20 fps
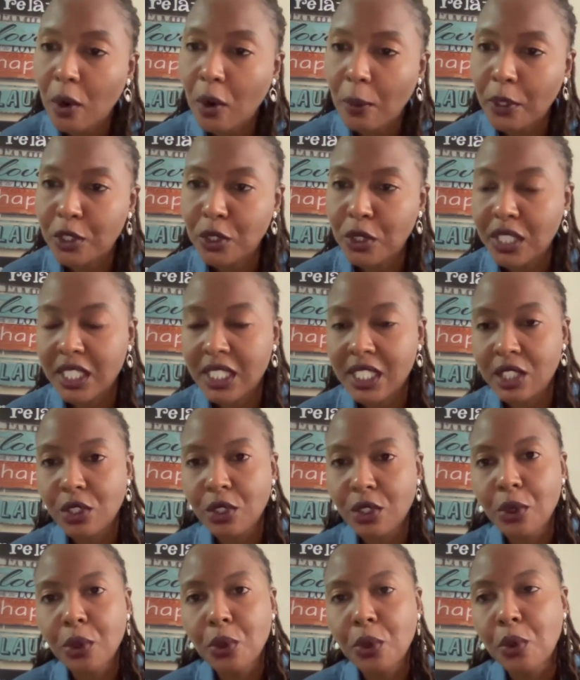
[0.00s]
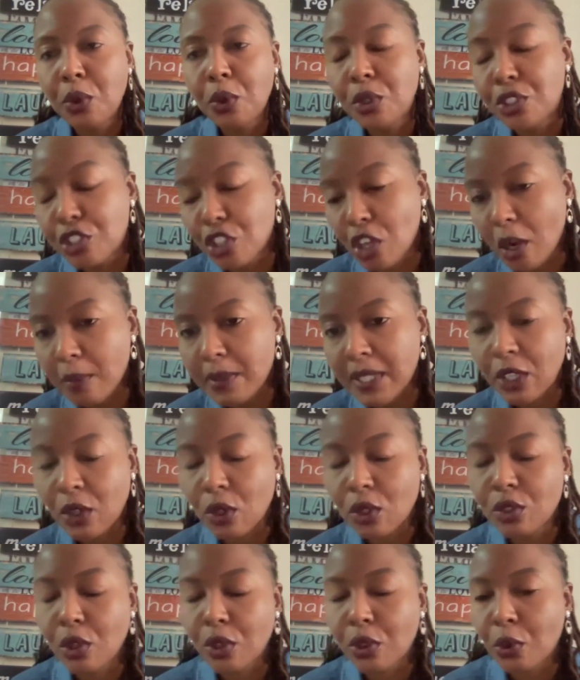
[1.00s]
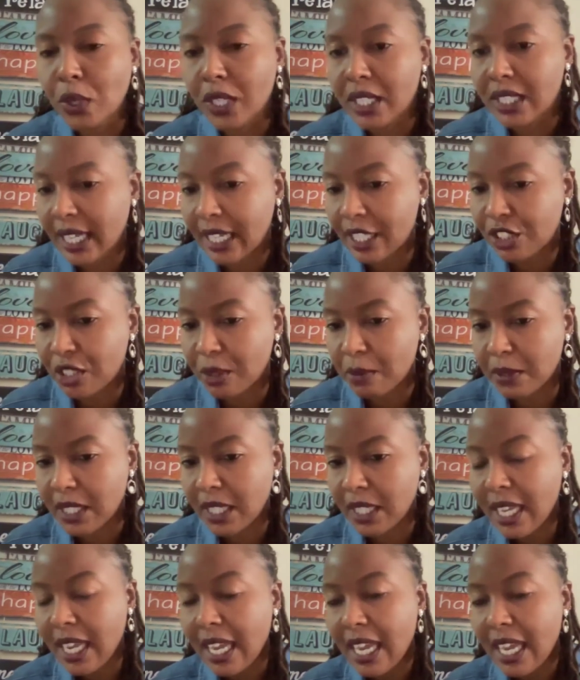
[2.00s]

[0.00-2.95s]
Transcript: opportunities through jobs and also through internships.